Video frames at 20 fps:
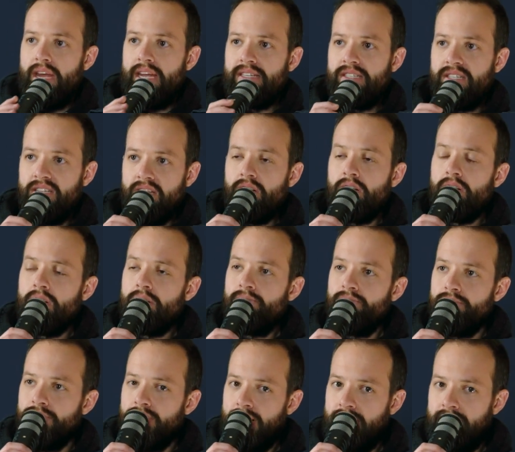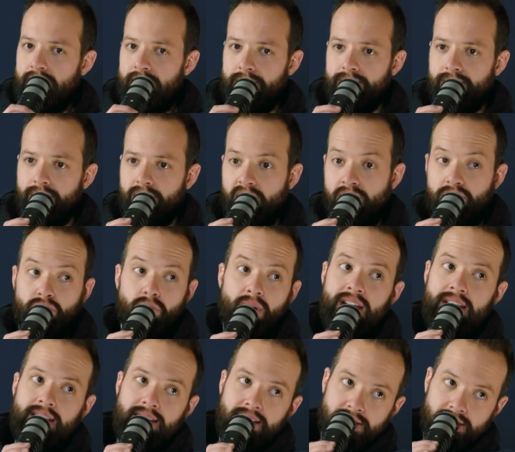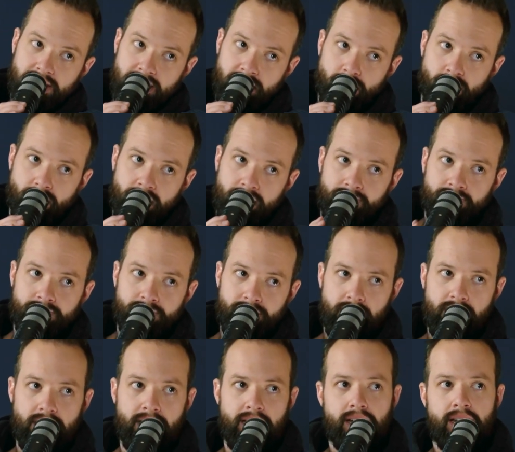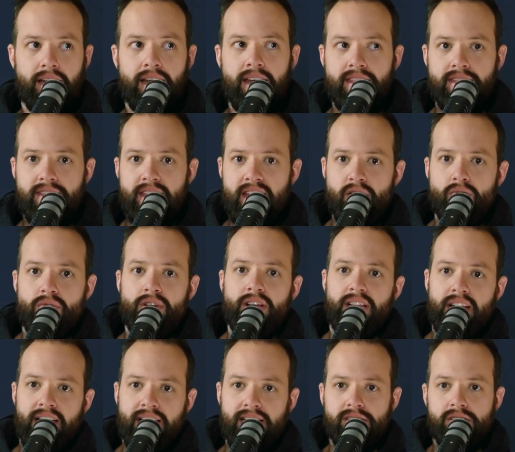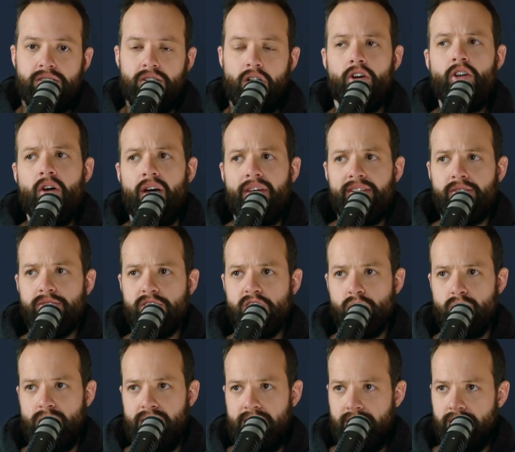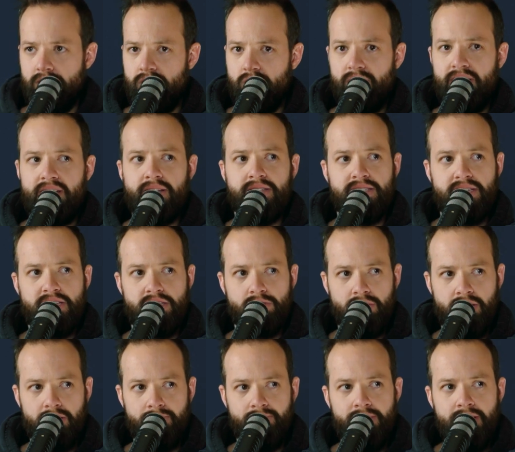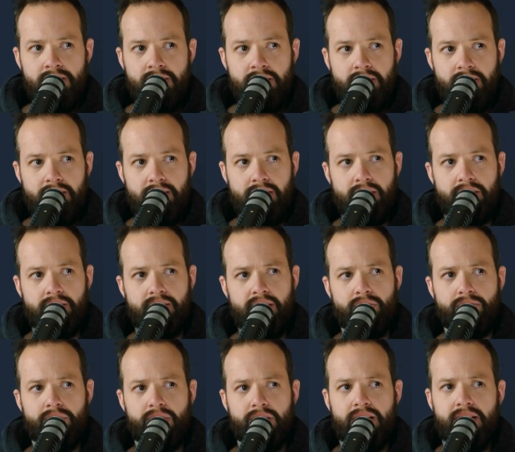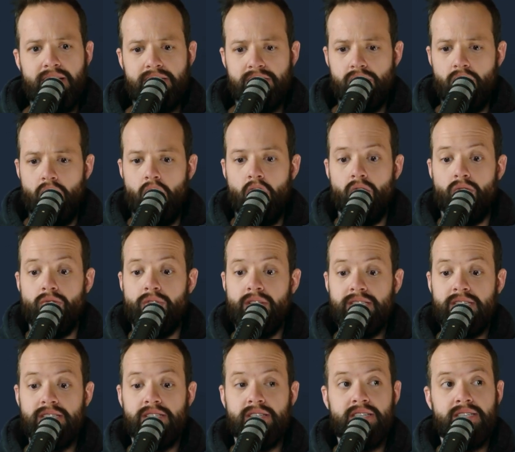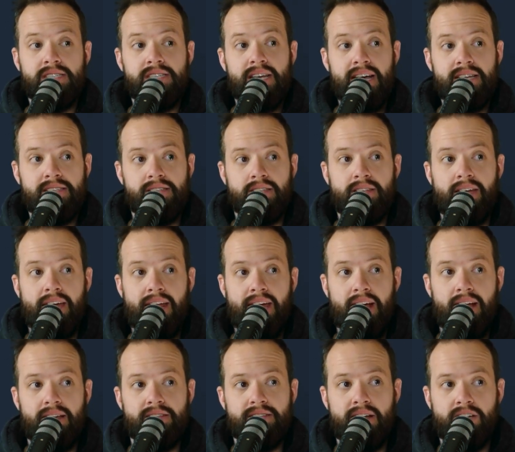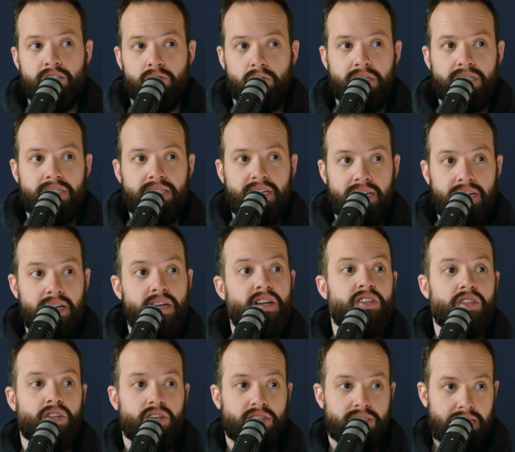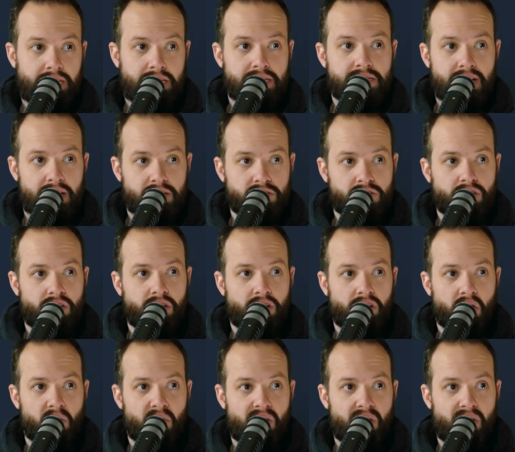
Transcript: Until Lithuania sees one, and they realize, or no, I think it was Sweden. Sweden sees one, and they realize, oh, this is an assassin that has actual intent, and it looks like it's actually going to go